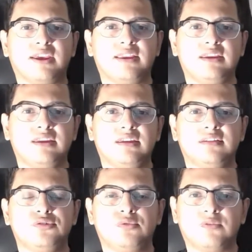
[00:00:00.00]
any
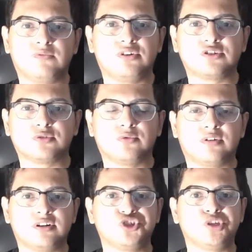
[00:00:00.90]
universal
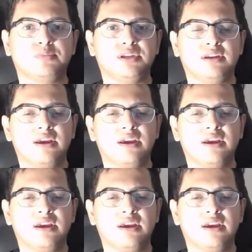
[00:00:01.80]
RGB